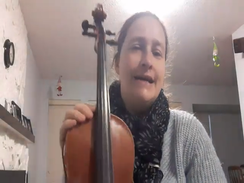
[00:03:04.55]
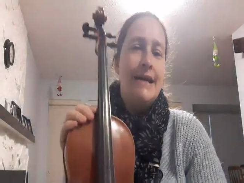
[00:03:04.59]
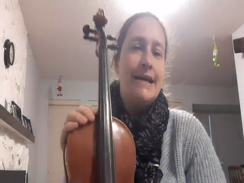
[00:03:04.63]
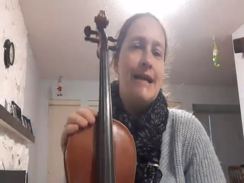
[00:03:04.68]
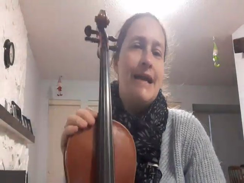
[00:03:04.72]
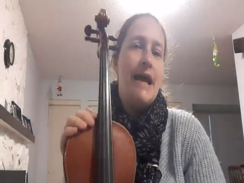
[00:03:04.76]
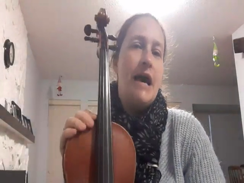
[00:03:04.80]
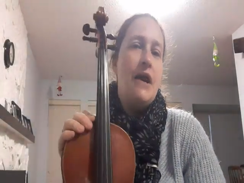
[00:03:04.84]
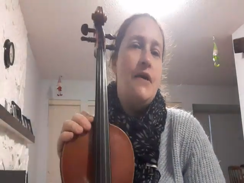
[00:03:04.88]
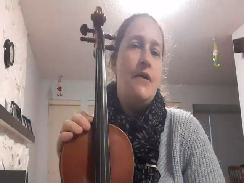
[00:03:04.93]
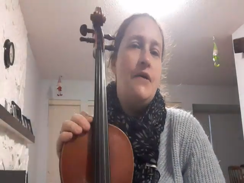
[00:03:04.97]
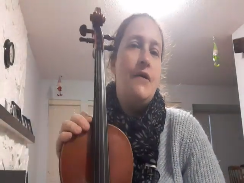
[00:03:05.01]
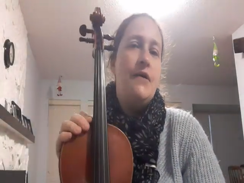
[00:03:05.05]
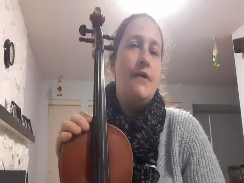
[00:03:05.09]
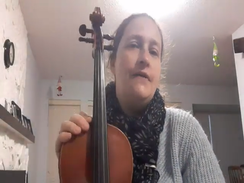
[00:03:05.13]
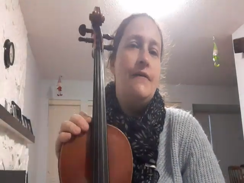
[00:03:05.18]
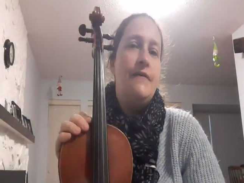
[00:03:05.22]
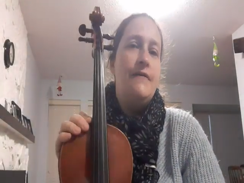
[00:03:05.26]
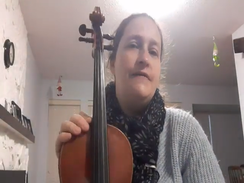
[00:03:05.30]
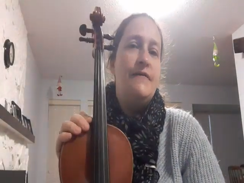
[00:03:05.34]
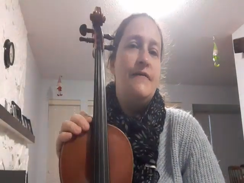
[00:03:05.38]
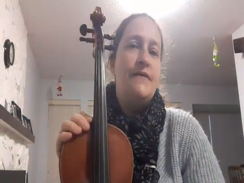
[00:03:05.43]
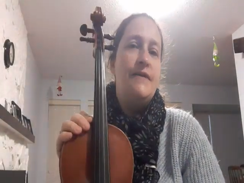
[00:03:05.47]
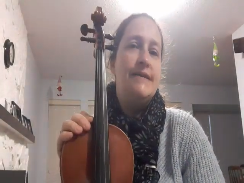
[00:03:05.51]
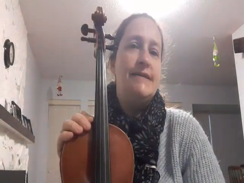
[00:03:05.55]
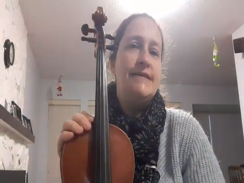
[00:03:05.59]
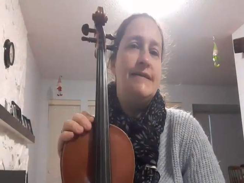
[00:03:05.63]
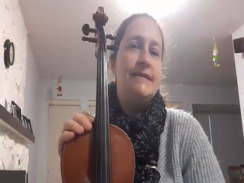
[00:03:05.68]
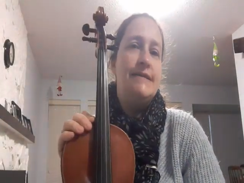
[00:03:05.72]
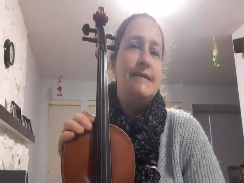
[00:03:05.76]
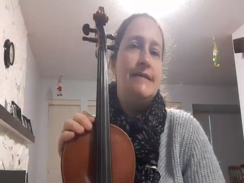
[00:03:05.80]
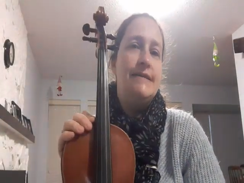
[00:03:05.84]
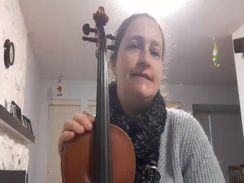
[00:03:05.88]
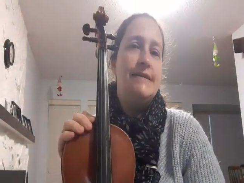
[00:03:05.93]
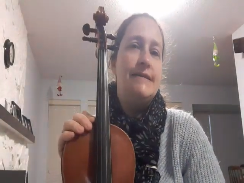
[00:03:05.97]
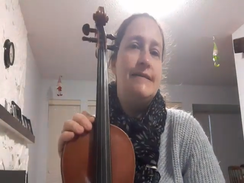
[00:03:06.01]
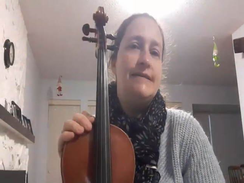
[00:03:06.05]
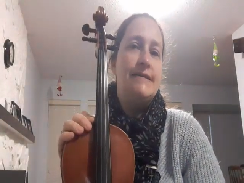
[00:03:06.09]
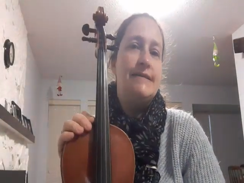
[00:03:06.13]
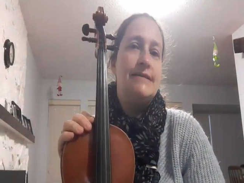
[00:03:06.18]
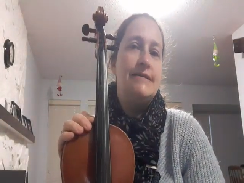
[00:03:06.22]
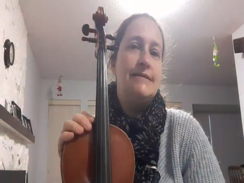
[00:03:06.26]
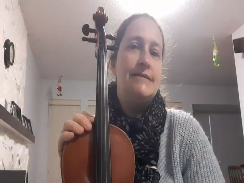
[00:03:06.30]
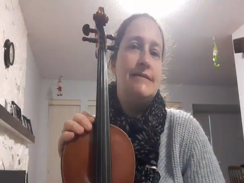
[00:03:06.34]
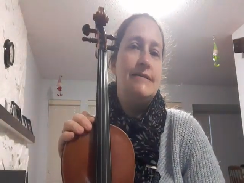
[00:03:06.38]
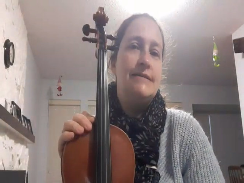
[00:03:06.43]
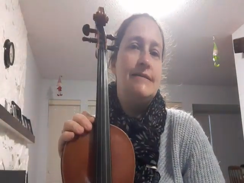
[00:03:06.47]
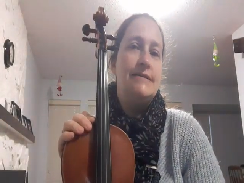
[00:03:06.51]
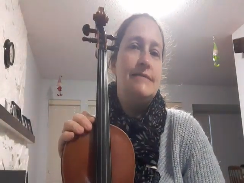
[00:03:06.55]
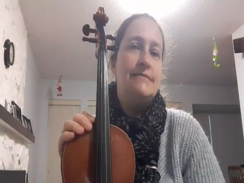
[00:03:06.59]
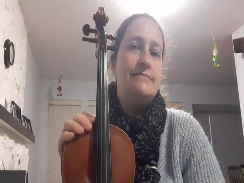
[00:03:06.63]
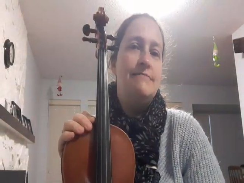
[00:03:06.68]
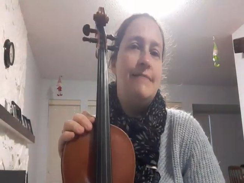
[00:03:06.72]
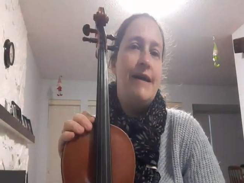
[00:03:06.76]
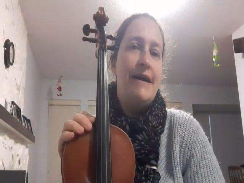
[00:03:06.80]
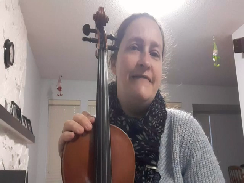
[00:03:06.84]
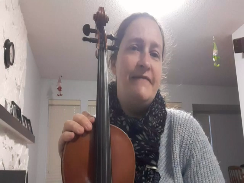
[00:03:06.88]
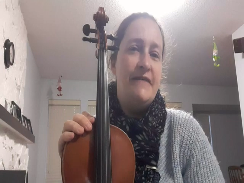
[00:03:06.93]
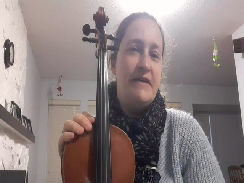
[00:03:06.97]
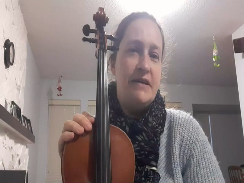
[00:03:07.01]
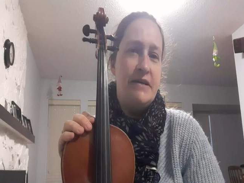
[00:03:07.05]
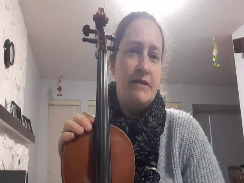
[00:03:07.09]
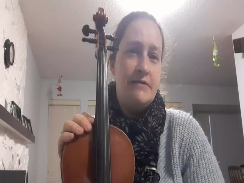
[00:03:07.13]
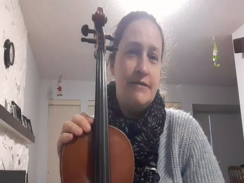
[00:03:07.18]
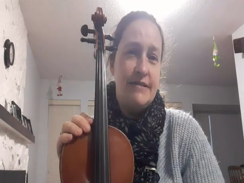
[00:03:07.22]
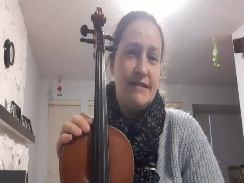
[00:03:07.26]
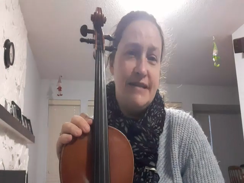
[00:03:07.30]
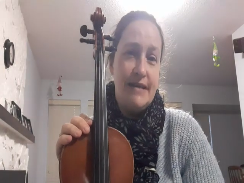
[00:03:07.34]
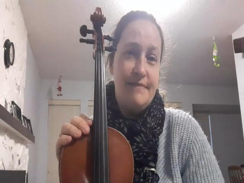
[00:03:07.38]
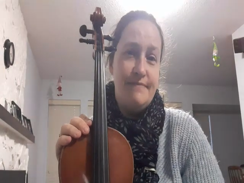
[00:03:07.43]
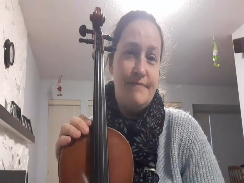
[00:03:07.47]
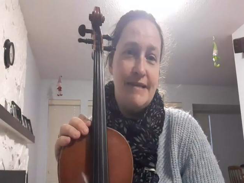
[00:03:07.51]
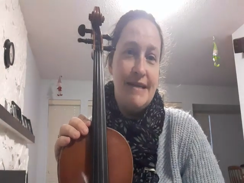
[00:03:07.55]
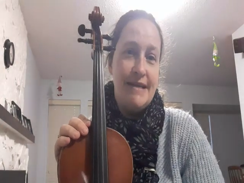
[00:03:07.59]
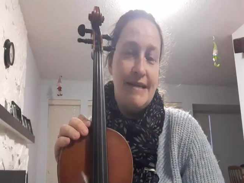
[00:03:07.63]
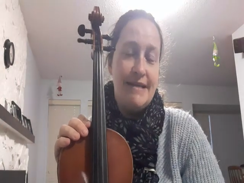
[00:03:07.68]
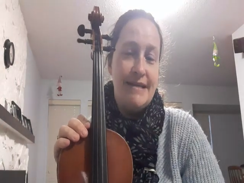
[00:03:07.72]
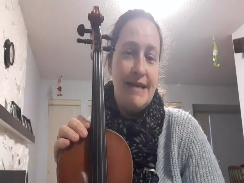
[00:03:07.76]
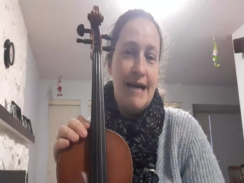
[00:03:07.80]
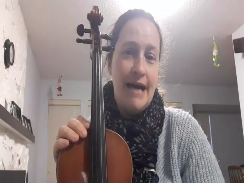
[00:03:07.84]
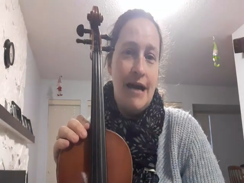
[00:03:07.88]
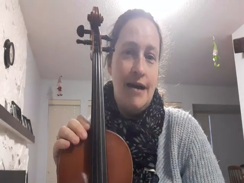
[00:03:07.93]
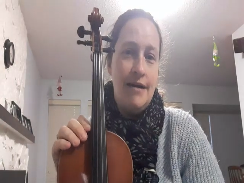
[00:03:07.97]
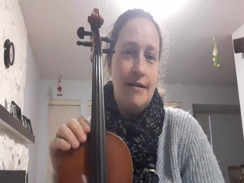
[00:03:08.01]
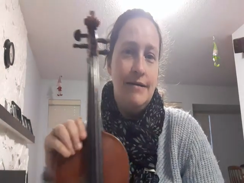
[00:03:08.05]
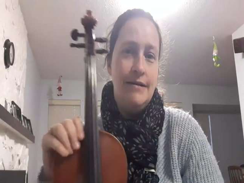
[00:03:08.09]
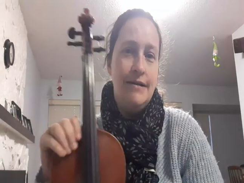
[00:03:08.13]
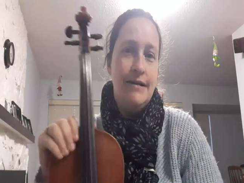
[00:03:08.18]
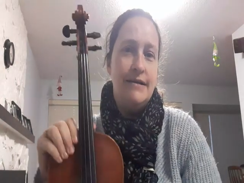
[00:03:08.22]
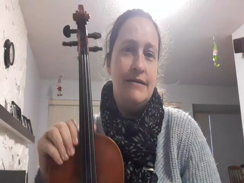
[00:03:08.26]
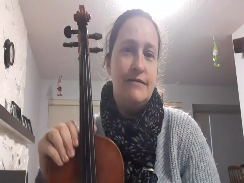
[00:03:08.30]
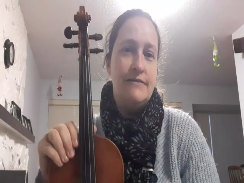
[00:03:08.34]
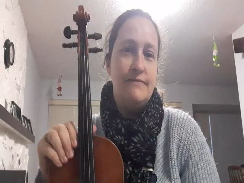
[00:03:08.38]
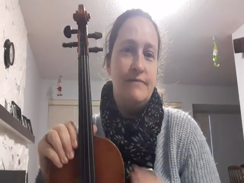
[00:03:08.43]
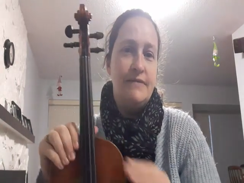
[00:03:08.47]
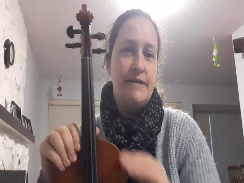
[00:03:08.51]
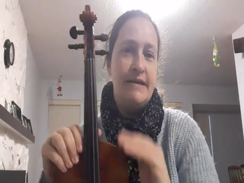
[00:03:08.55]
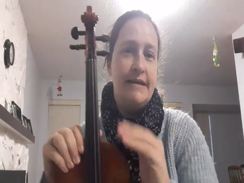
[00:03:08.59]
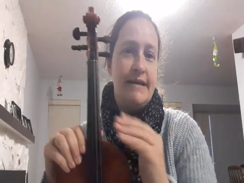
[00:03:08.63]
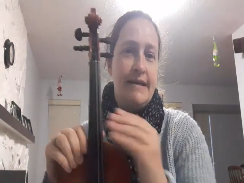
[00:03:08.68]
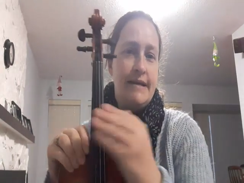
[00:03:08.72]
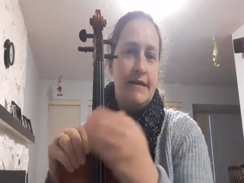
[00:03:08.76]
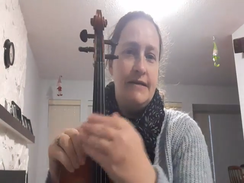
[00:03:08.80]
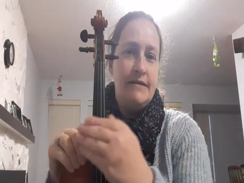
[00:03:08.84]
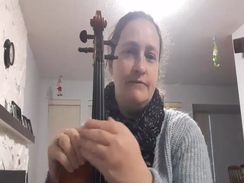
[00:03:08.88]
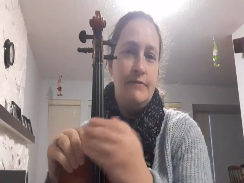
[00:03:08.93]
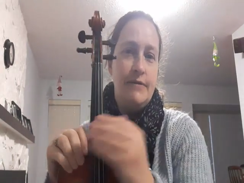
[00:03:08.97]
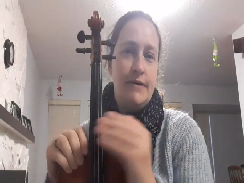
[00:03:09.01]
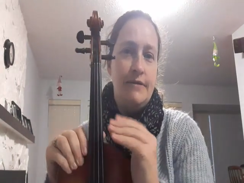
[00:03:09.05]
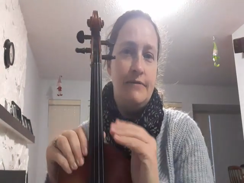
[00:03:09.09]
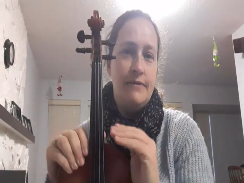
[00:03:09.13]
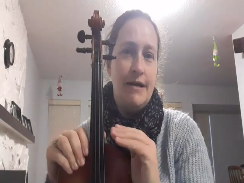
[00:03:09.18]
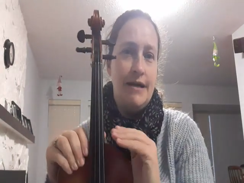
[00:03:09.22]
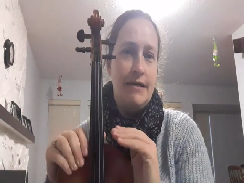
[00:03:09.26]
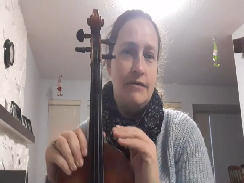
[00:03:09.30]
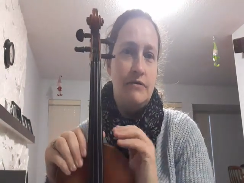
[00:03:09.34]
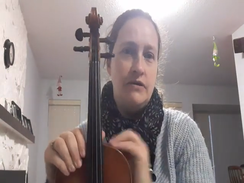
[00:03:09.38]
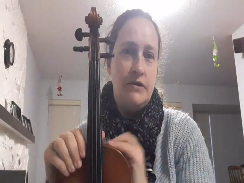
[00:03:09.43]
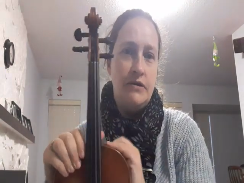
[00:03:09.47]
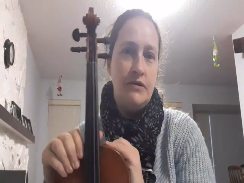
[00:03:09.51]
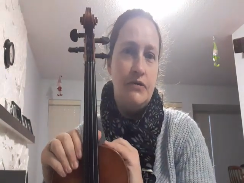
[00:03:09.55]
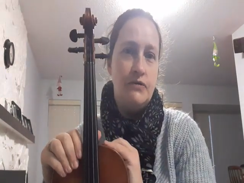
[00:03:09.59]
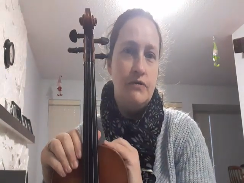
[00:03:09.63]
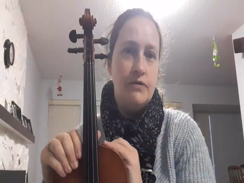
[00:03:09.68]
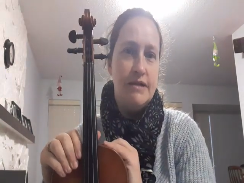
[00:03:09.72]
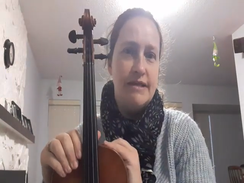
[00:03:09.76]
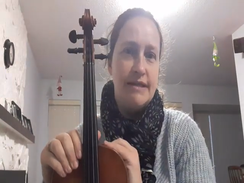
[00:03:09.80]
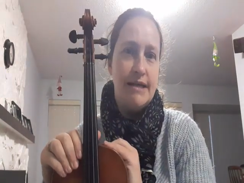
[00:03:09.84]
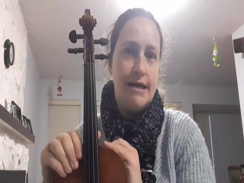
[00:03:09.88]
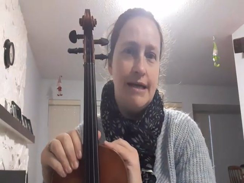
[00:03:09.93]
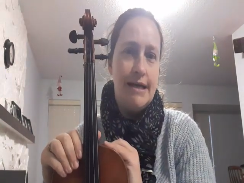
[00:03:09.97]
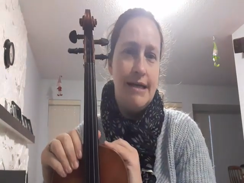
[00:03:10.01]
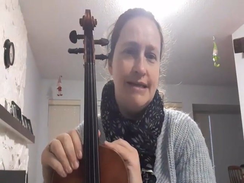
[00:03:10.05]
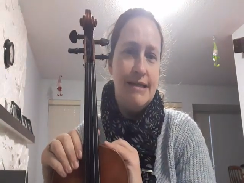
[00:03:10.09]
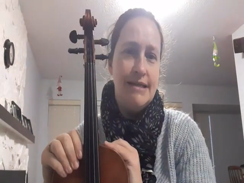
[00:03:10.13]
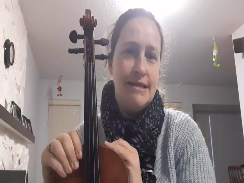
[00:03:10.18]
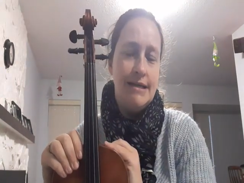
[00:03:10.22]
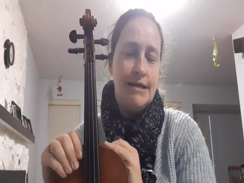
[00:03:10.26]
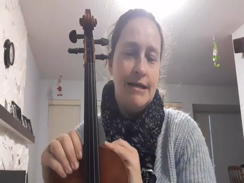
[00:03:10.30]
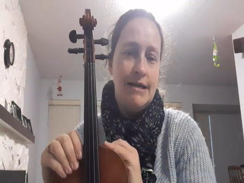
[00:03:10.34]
Now this is, my video is upside down, and it'll be the other way around on your side.